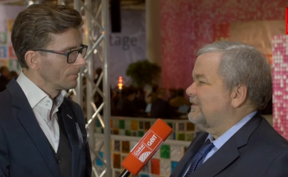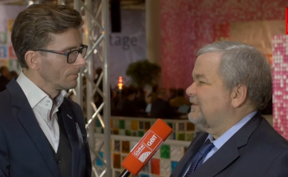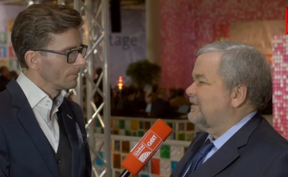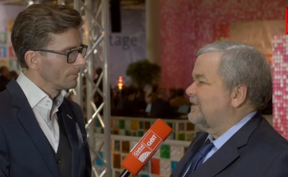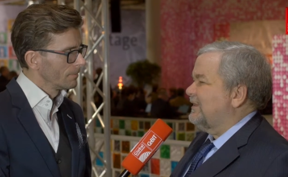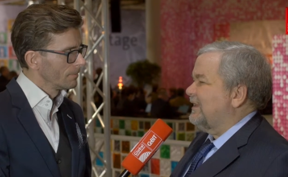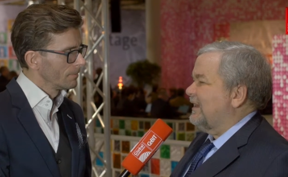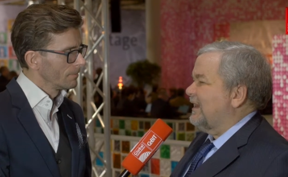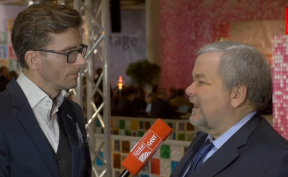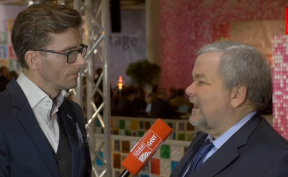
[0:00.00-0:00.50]

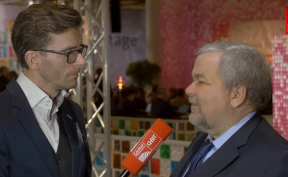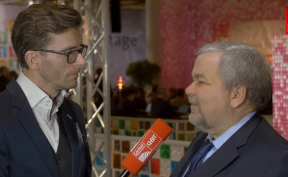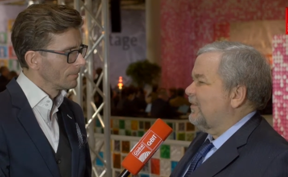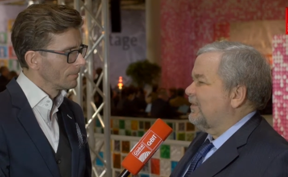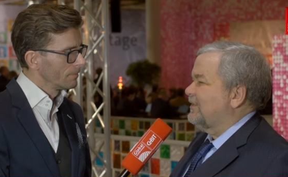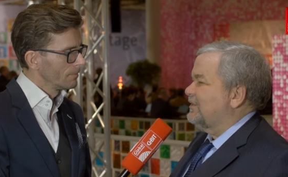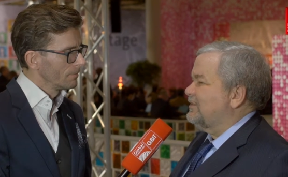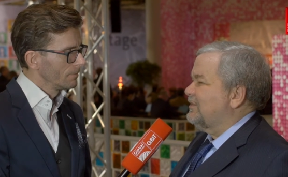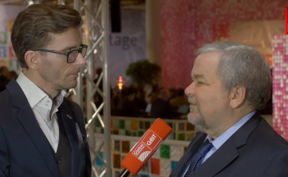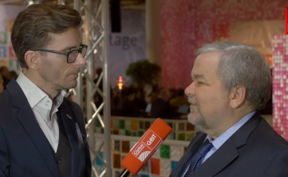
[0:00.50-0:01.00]
Speaker 1: to get
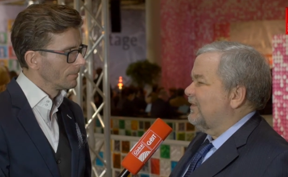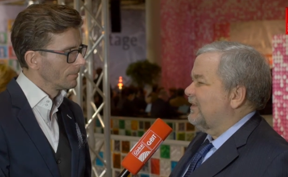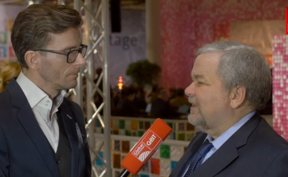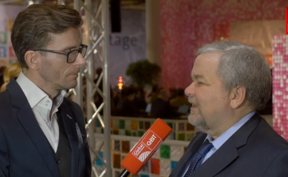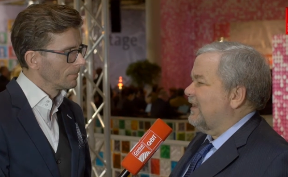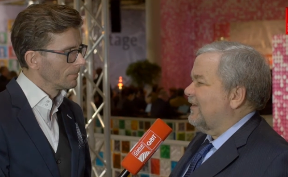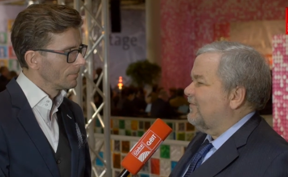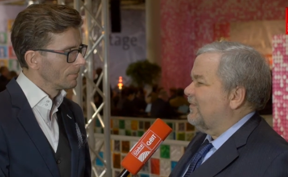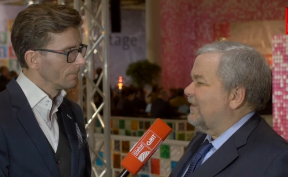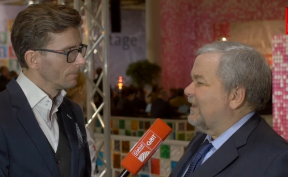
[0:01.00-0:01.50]
Apple to do what
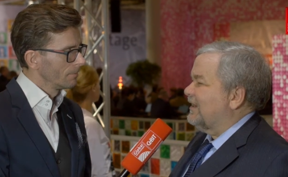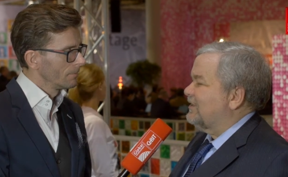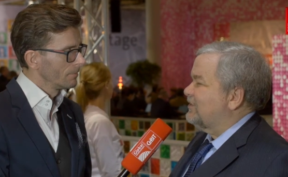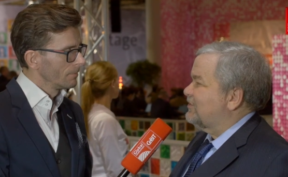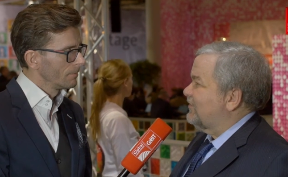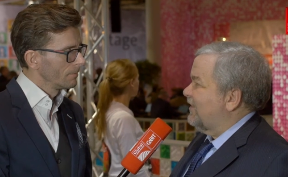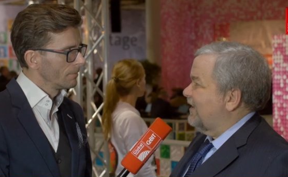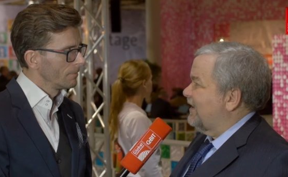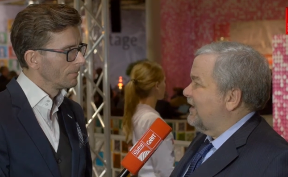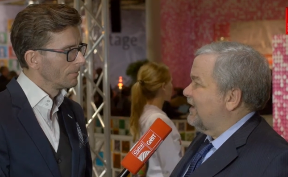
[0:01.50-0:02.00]
the FBI
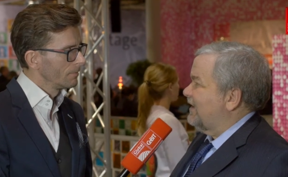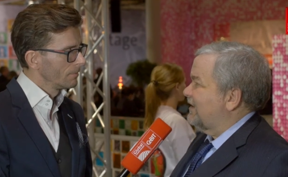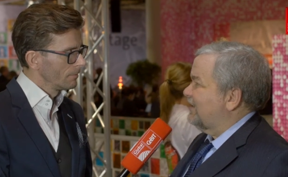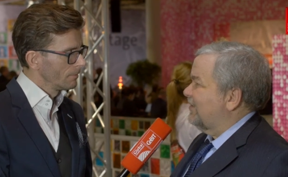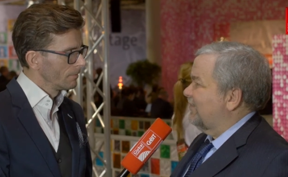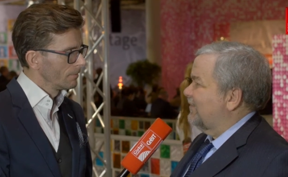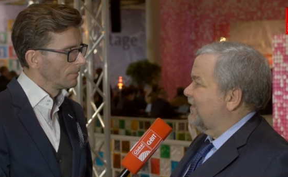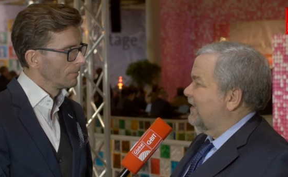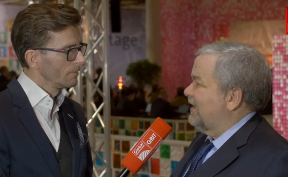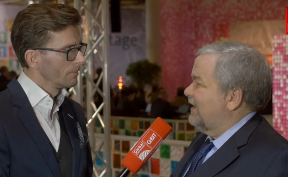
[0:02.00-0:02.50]
is trying to
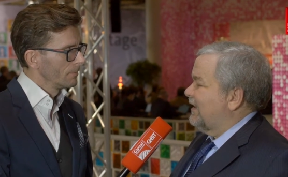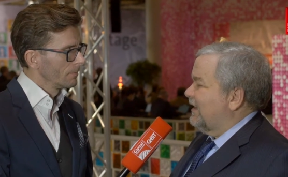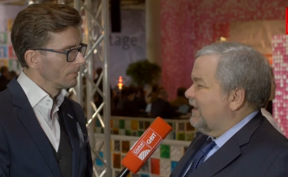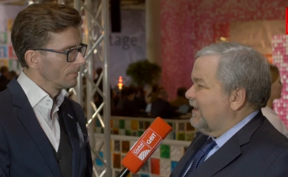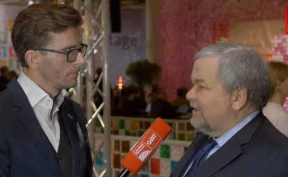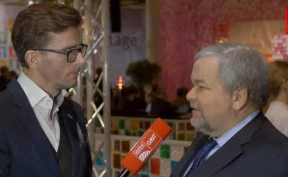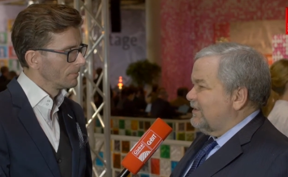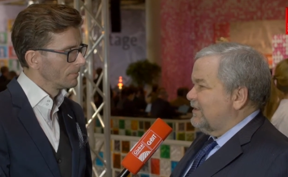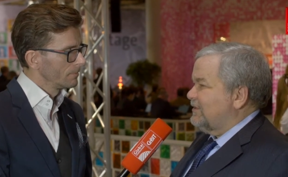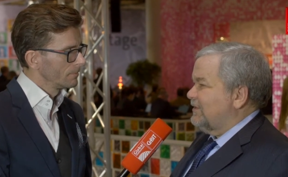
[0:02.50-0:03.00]
get them
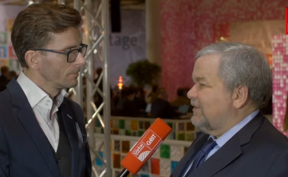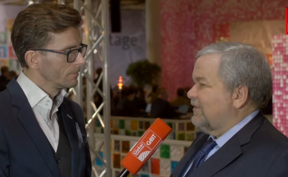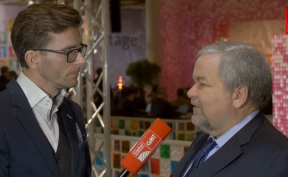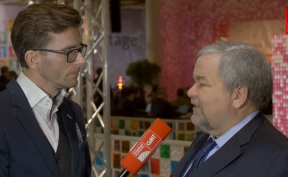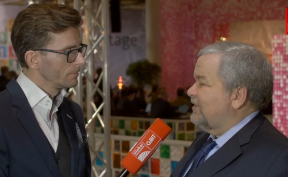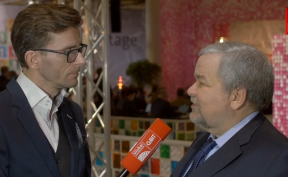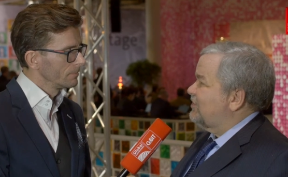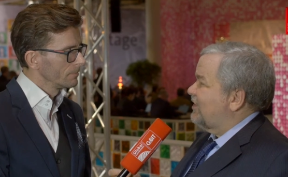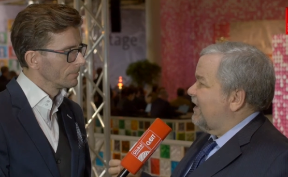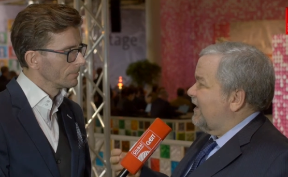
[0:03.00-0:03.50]
to
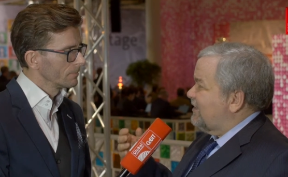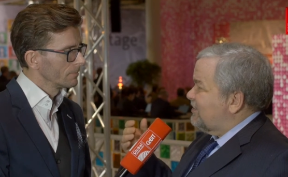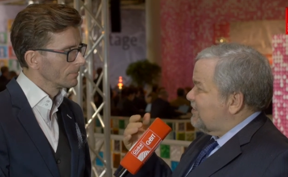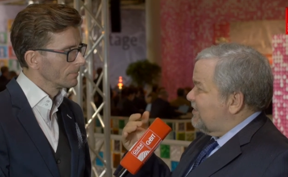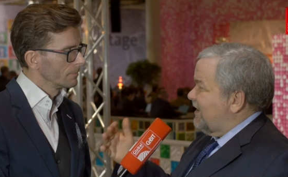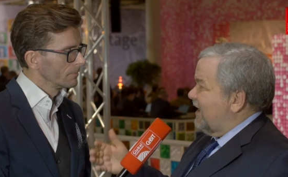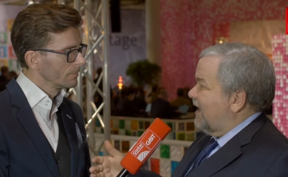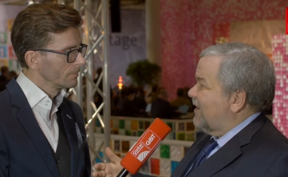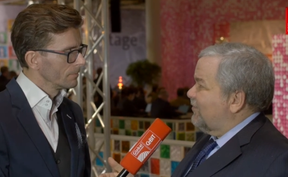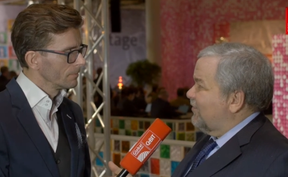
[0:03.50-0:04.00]
do, to
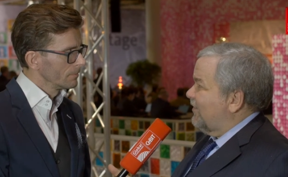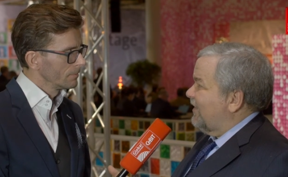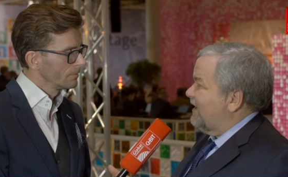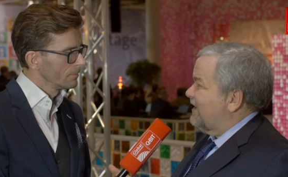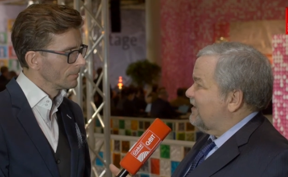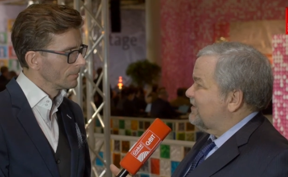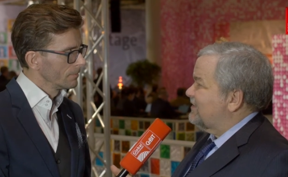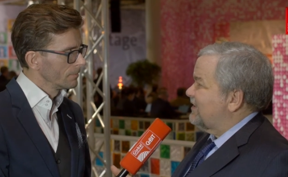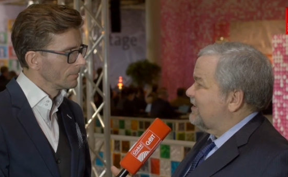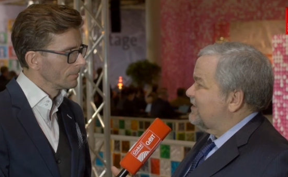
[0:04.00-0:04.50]
change the
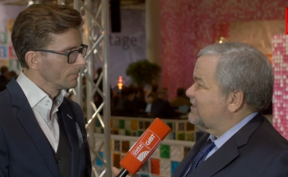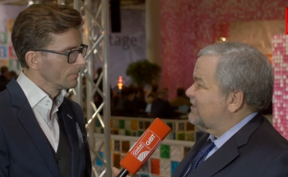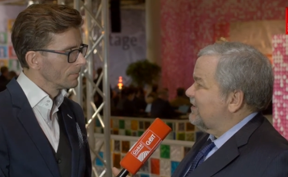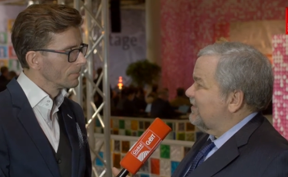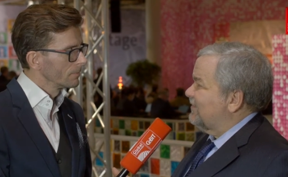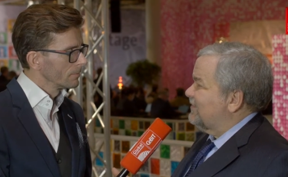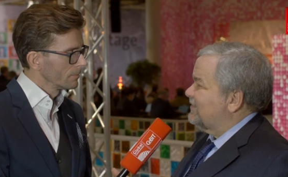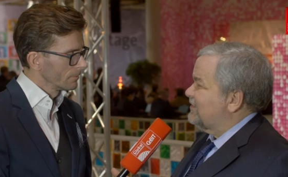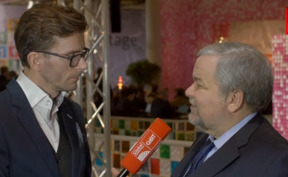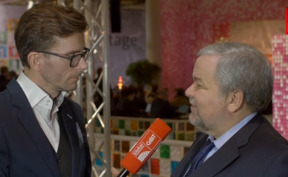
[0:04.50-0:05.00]
operating
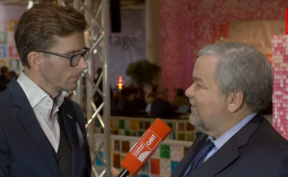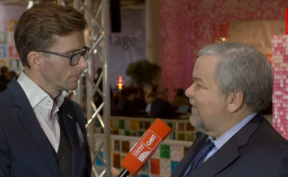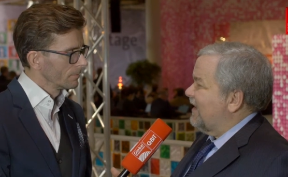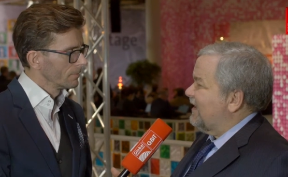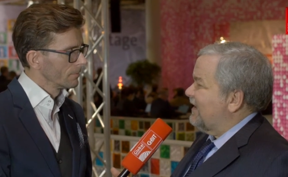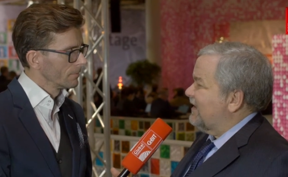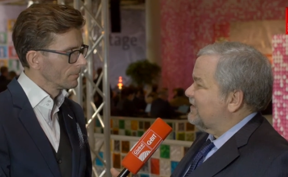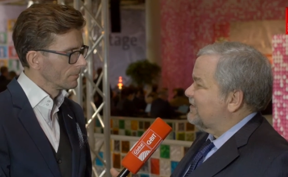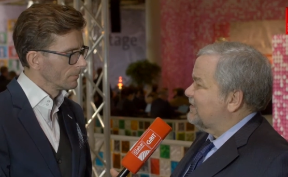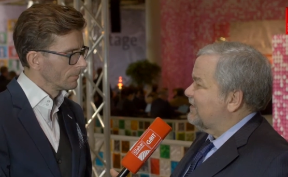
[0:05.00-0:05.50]
system to
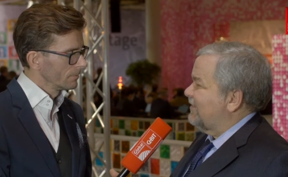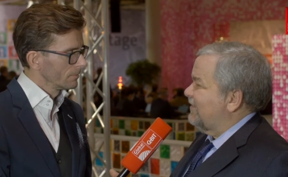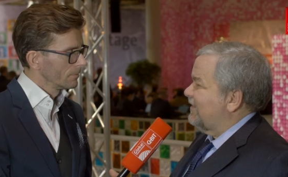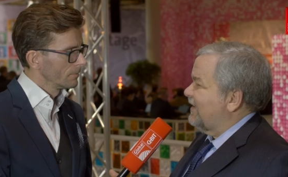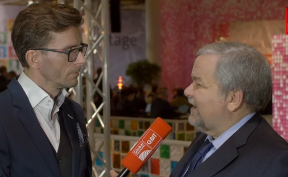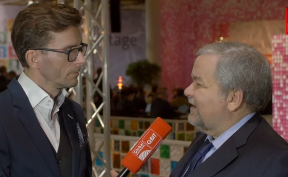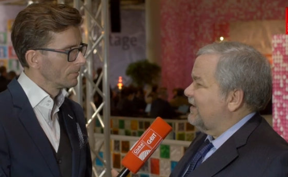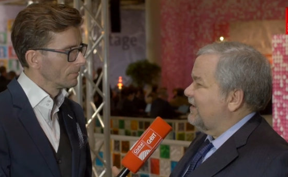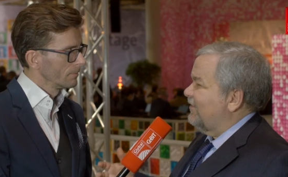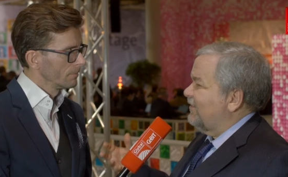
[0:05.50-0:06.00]
make it so
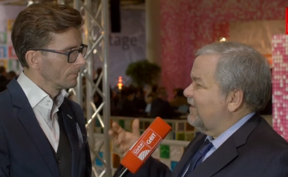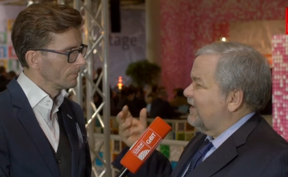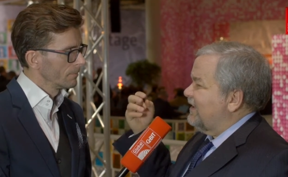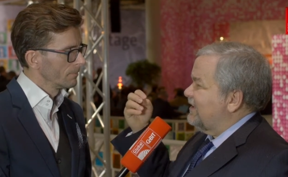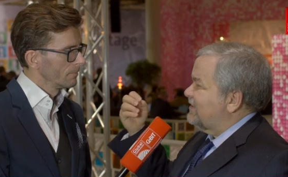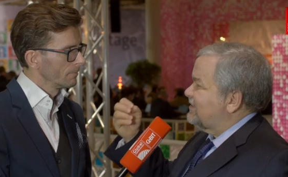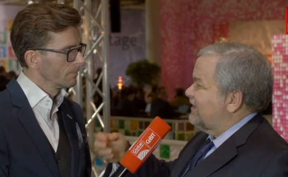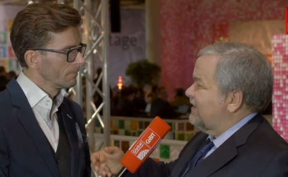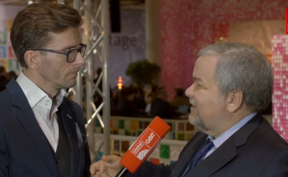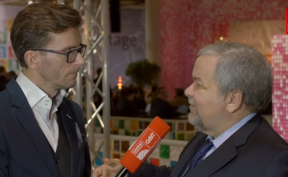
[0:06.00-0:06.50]
that you
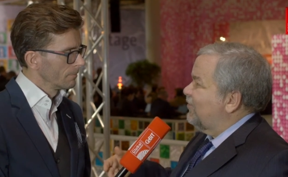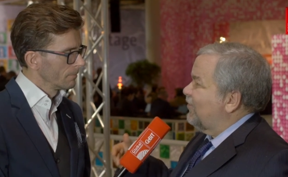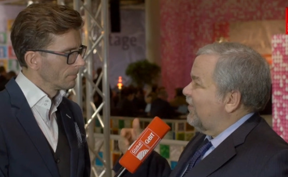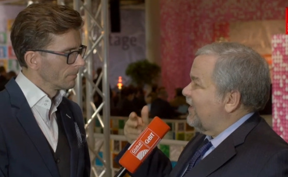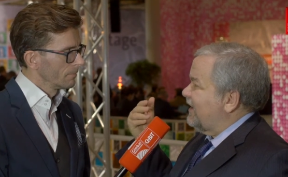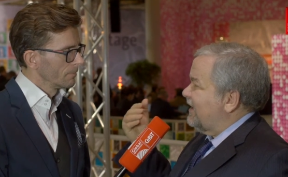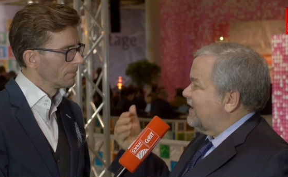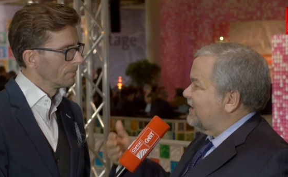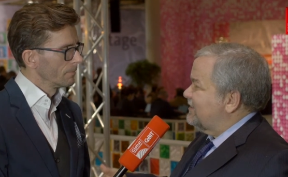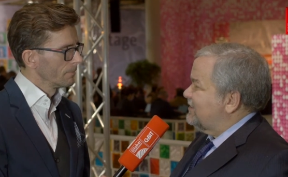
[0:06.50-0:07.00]
can easily
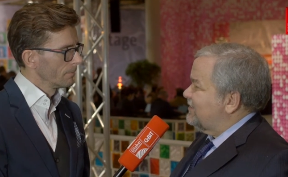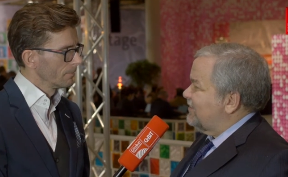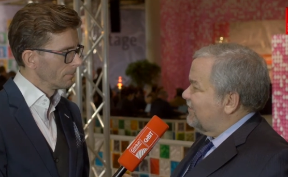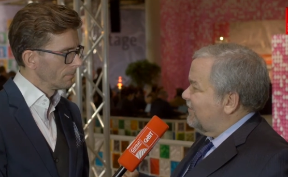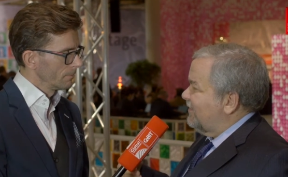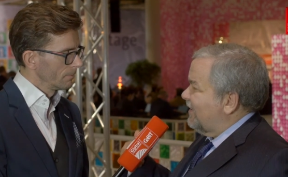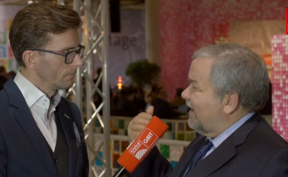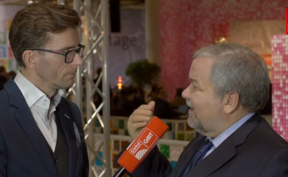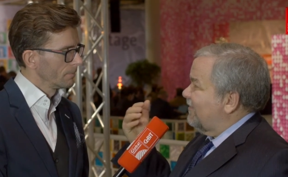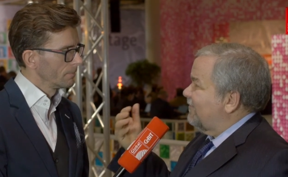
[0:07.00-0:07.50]
break
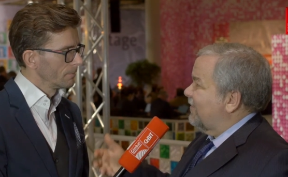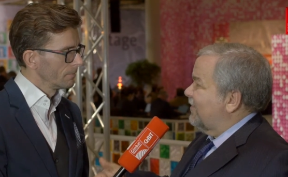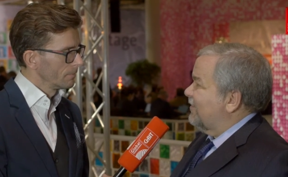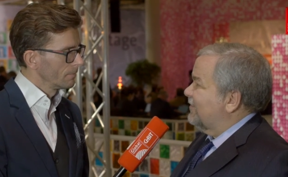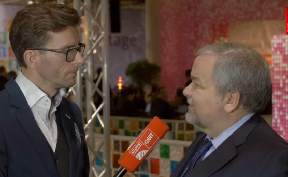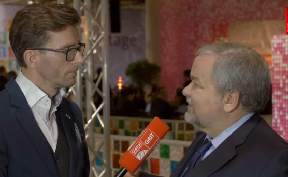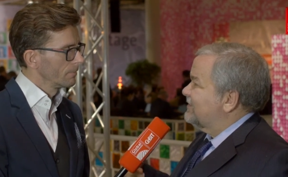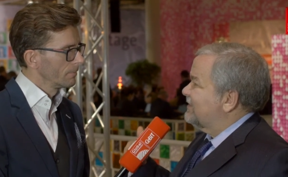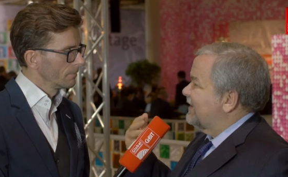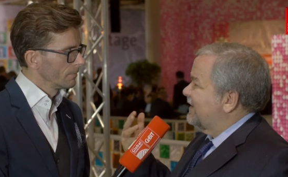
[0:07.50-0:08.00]
into
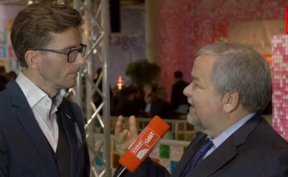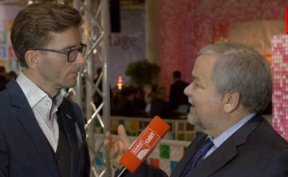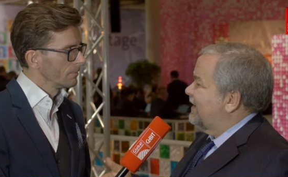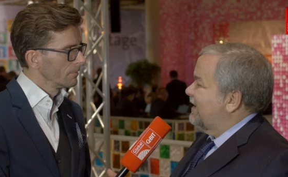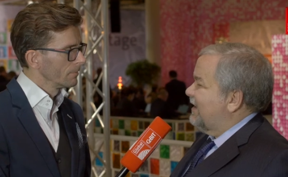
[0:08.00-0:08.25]
iPhones